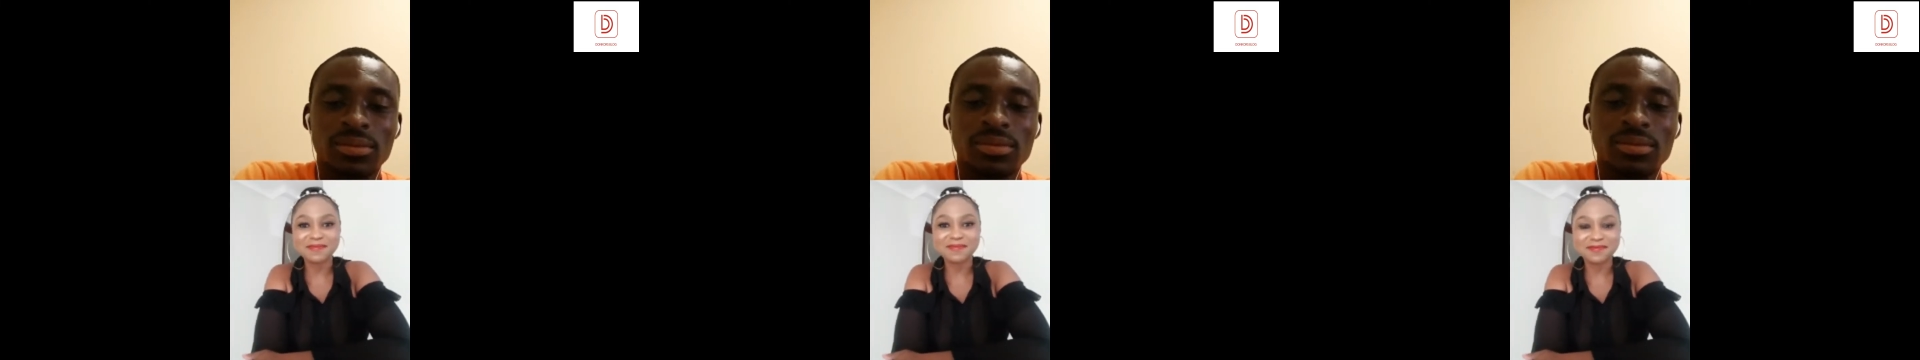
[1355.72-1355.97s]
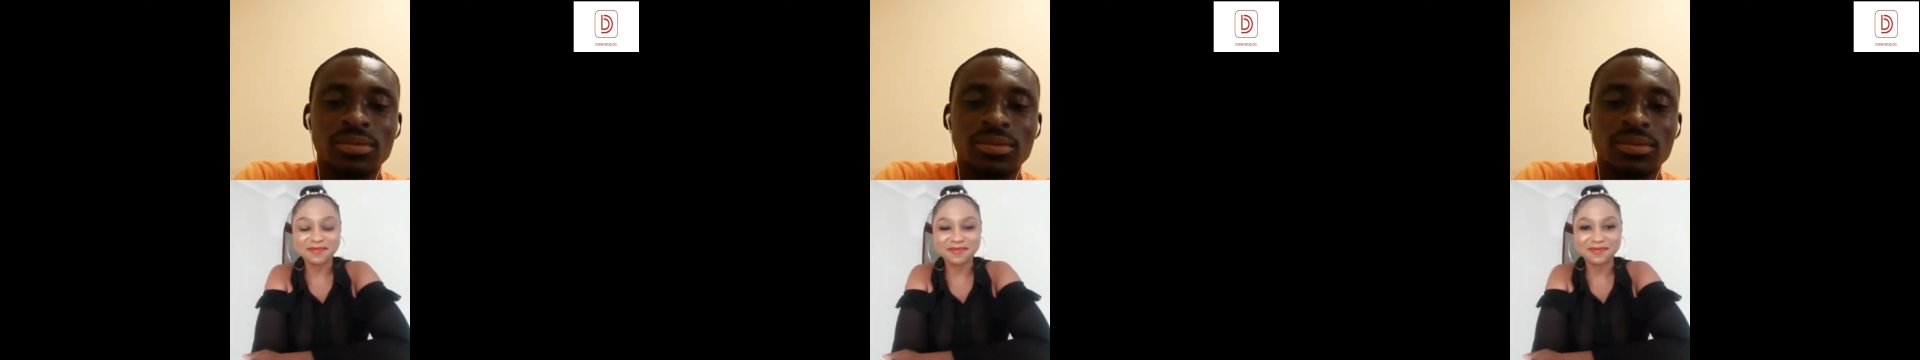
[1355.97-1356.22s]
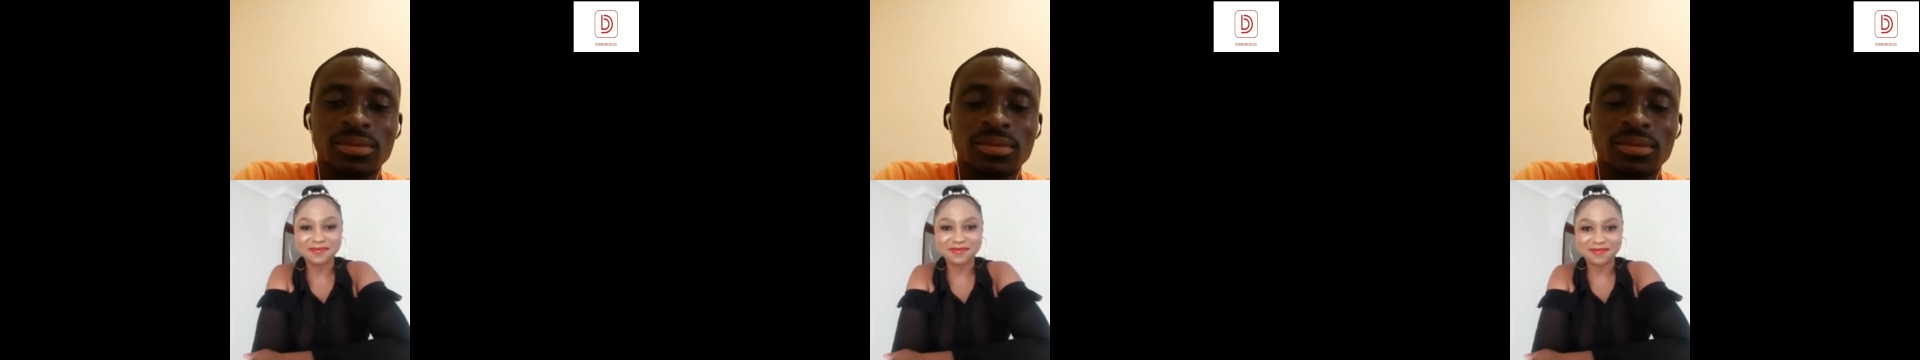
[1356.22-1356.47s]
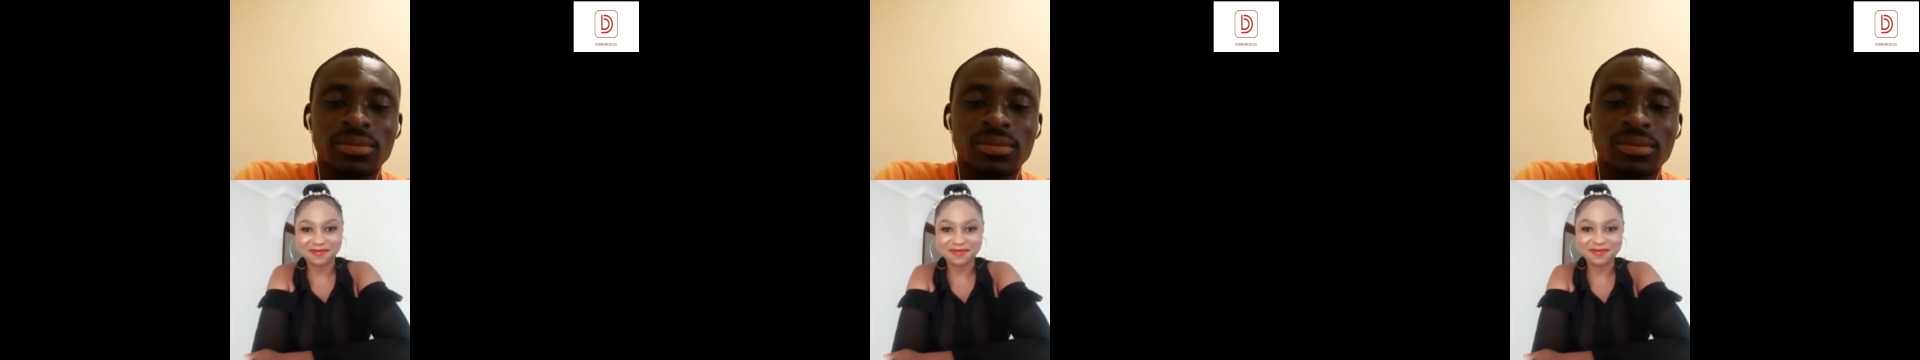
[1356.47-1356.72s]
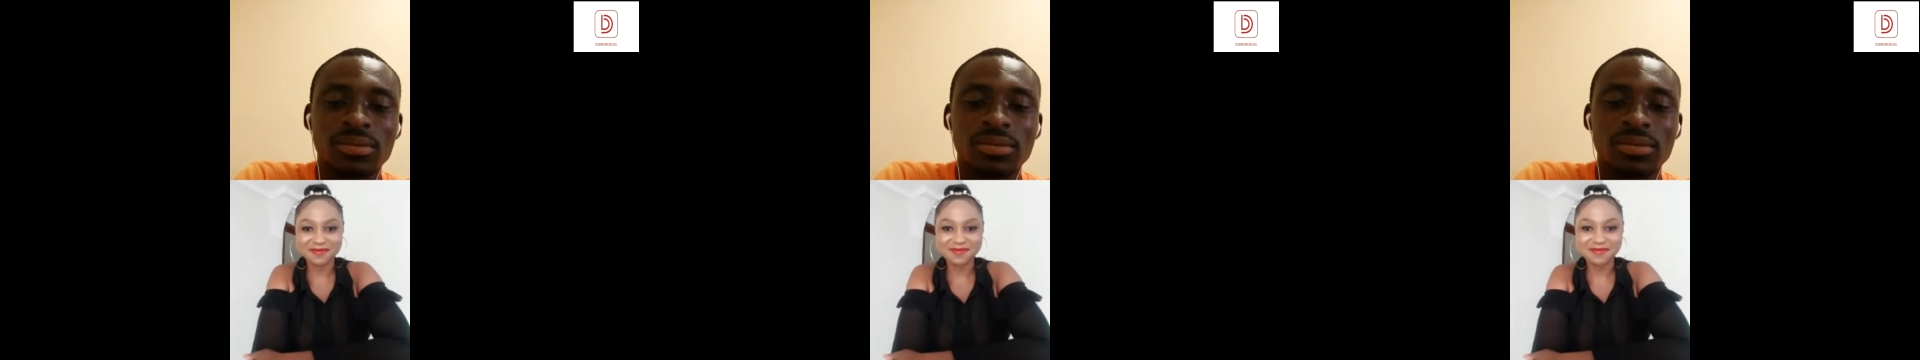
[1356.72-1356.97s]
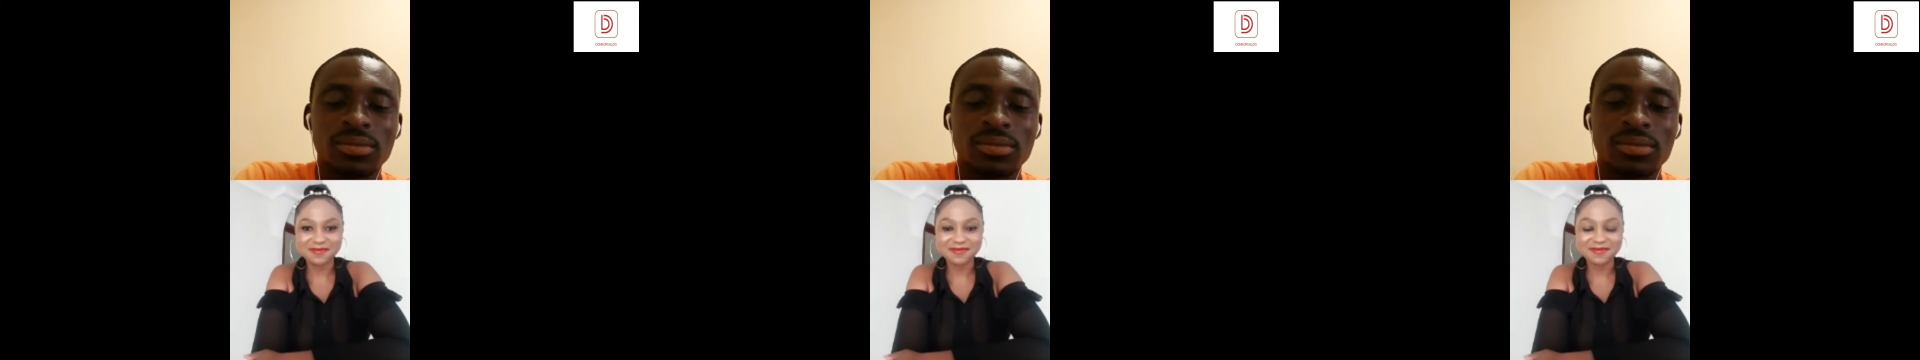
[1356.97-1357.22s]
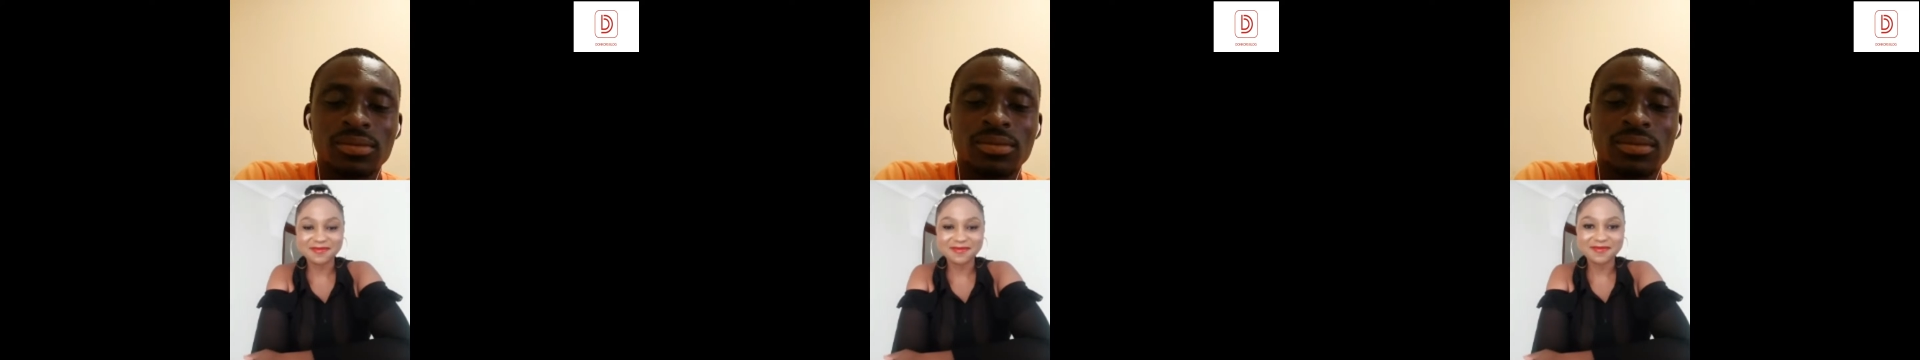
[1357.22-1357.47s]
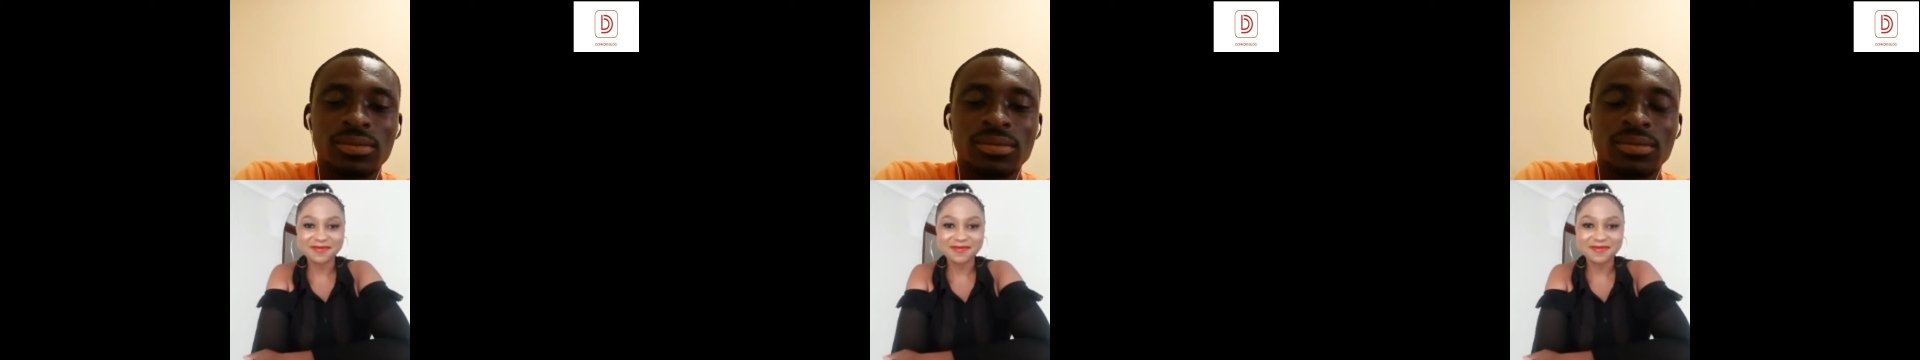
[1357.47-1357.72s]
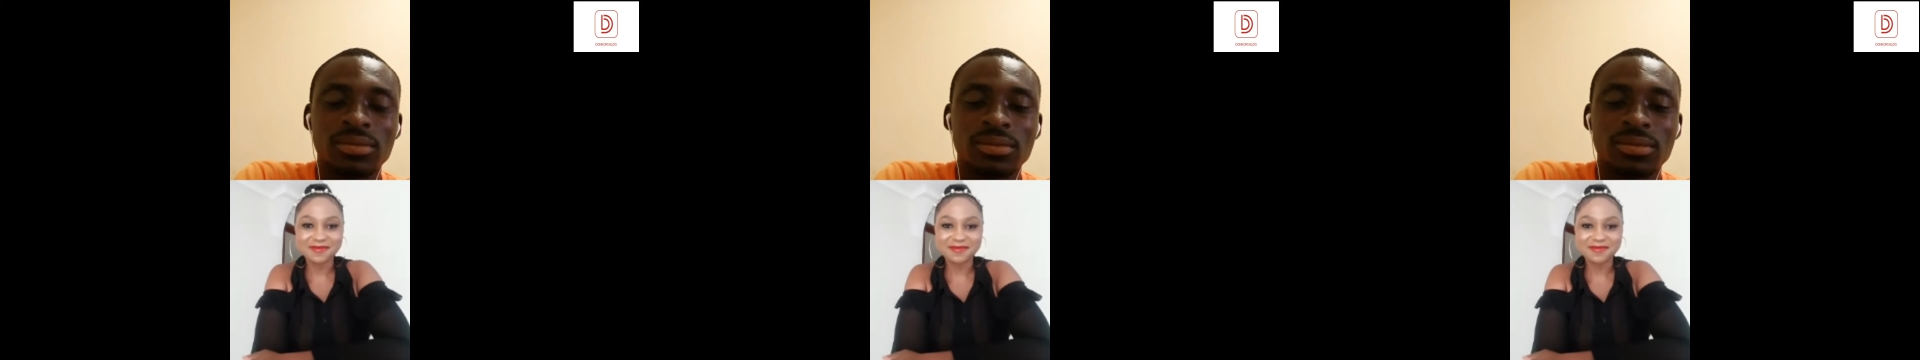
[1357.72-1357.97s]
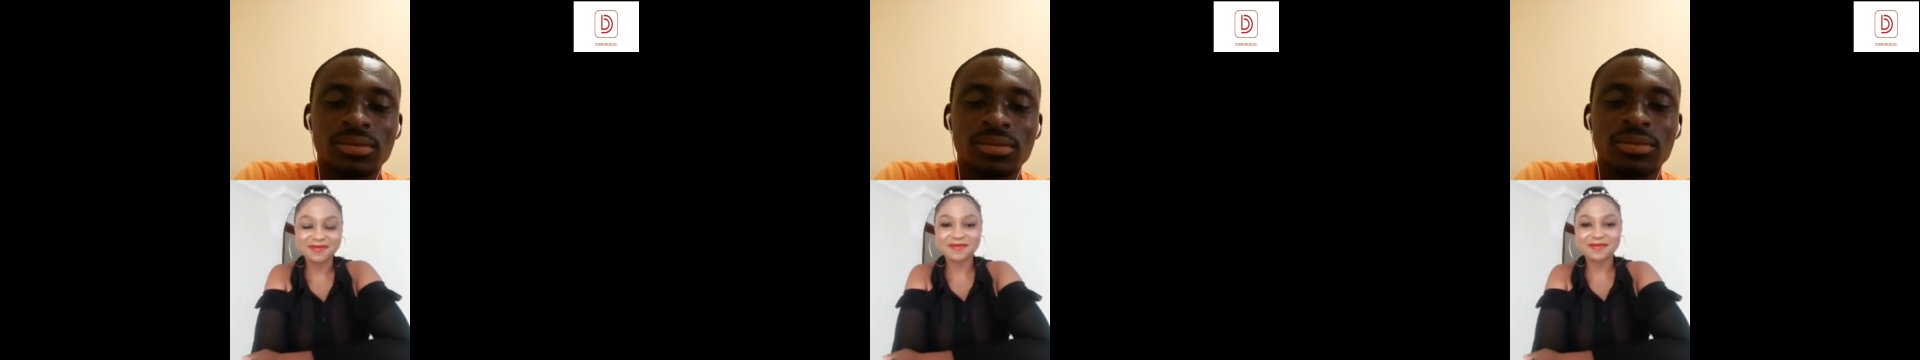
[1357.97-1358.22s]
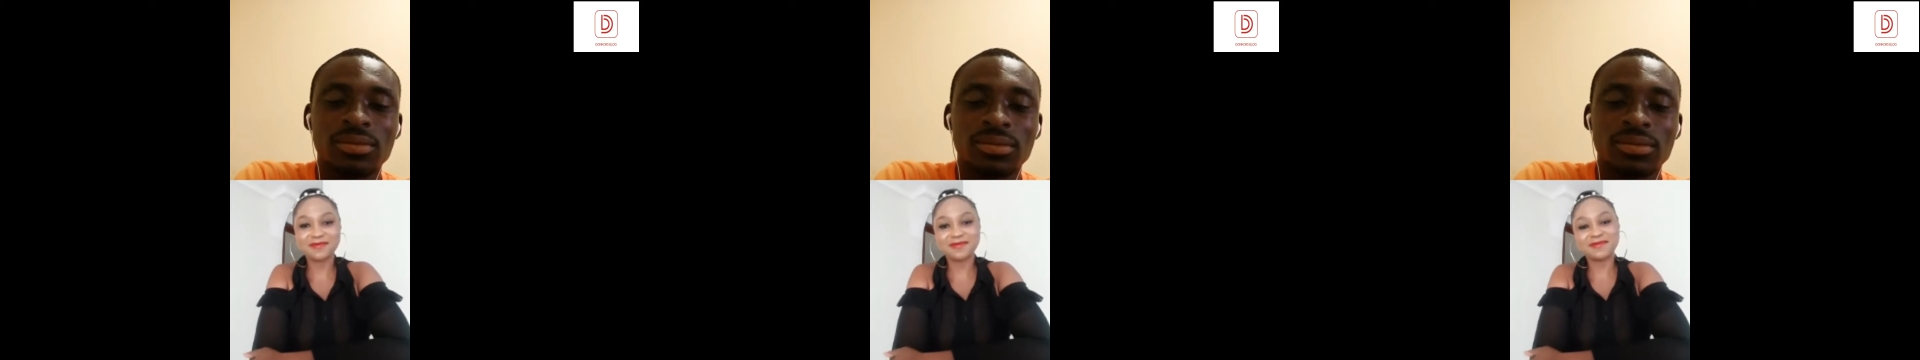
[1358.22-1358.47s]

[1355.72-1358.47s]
No one is speaking in this clip.